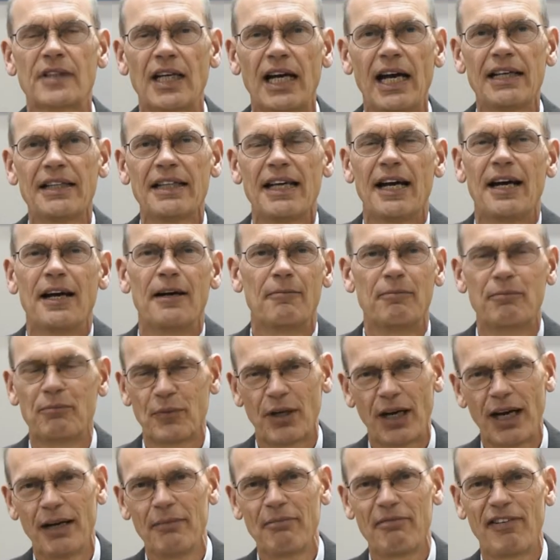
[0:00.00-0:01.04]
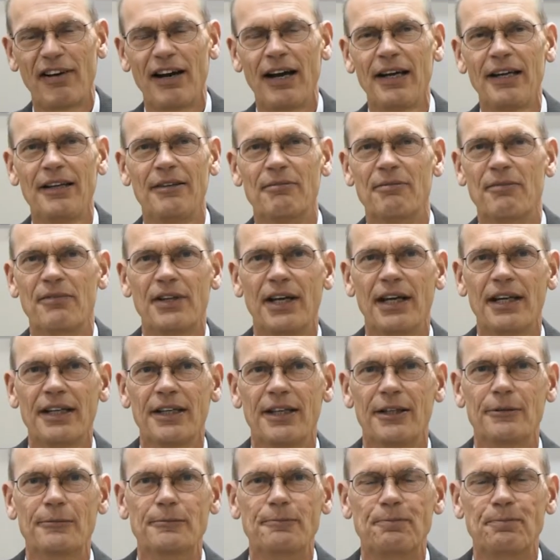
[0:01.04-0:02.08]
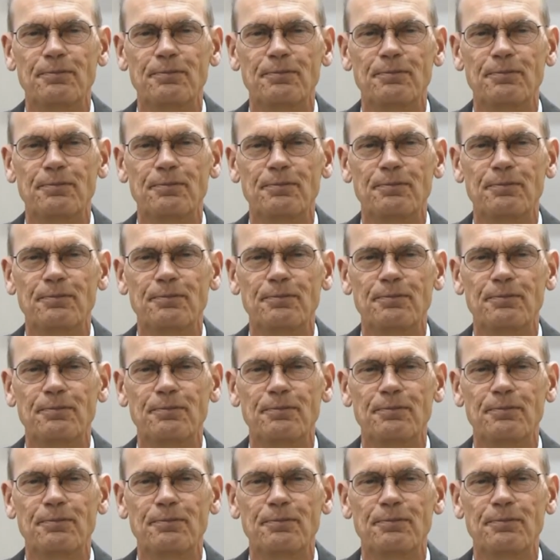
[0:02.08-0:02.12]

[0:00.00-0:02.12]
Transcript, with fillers: Hi there, I'm fine, thank you.